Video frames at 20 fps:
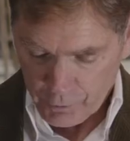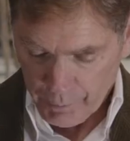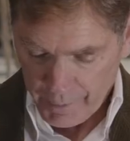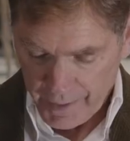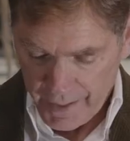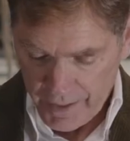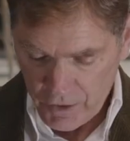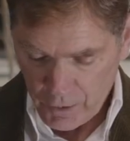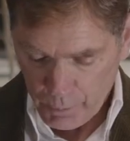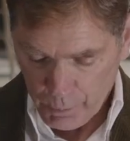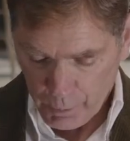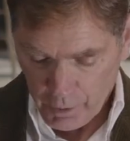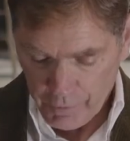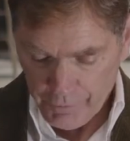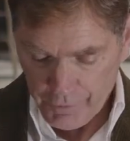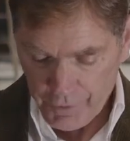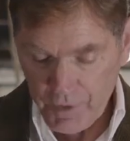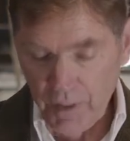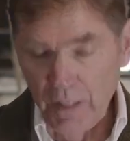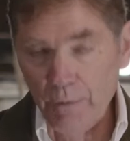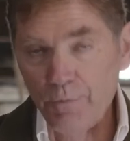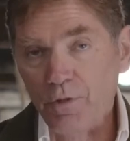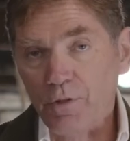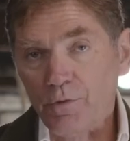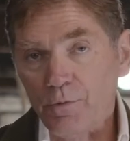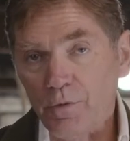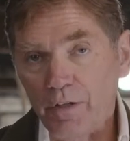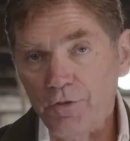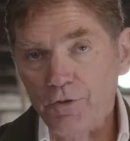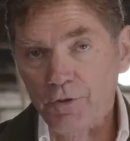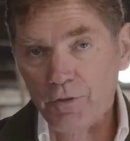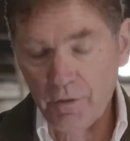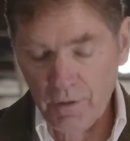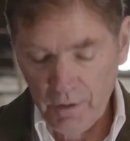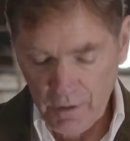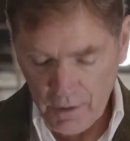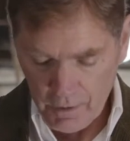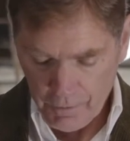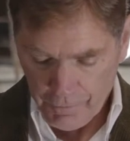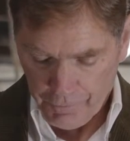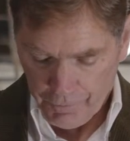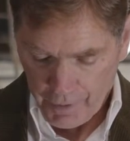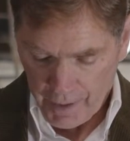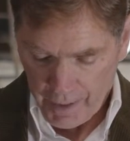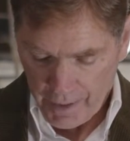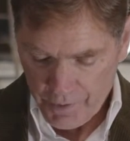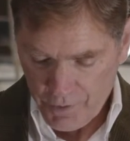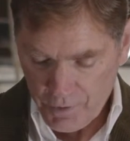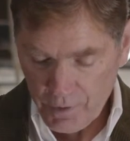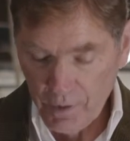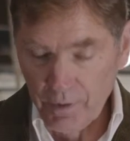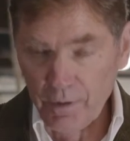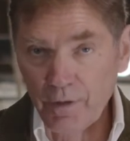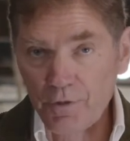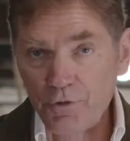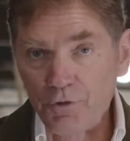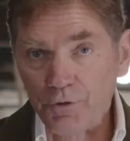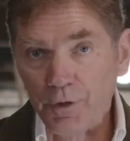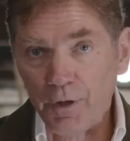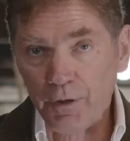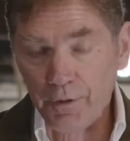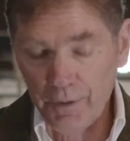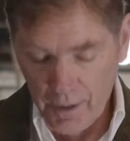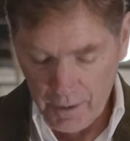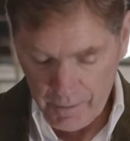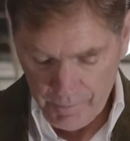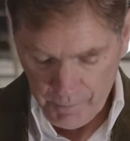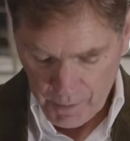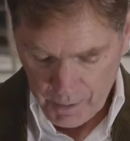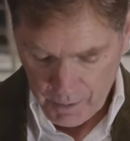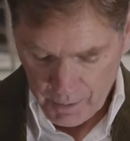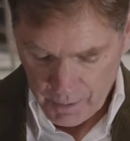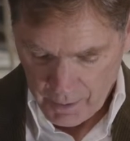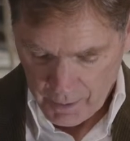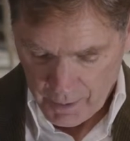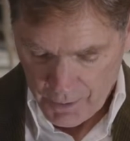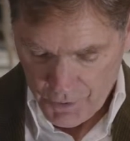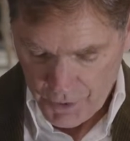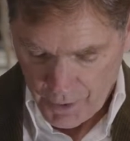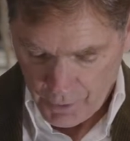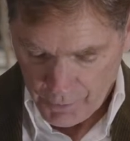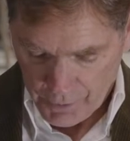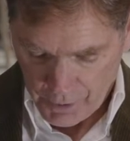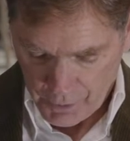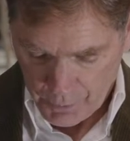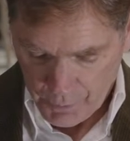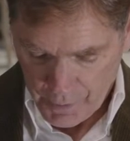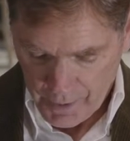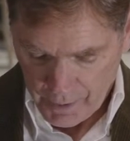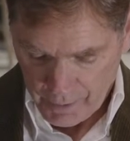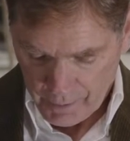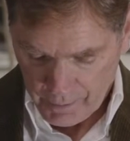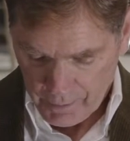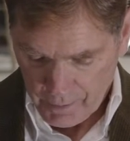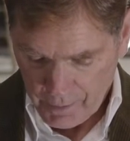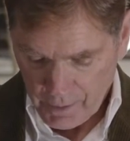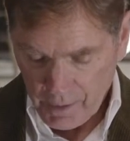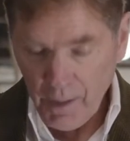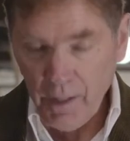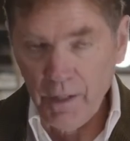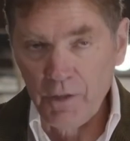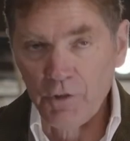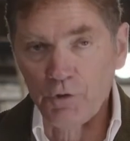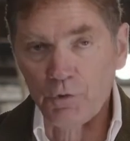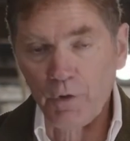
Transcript: basketball for teams in Russia, France, Australia, and South Korea. She